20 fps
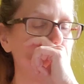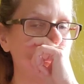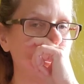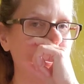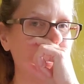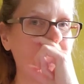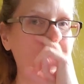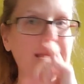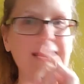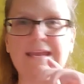And
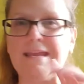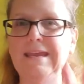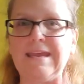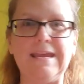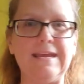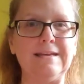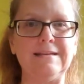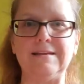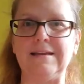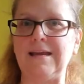I
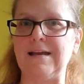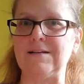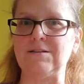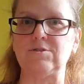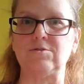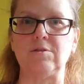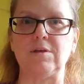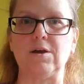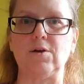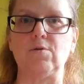can't
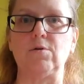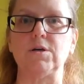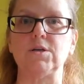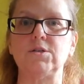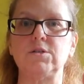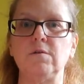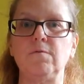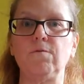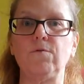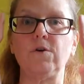answer that
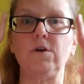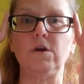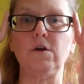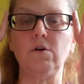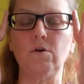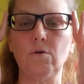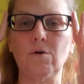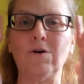question for you.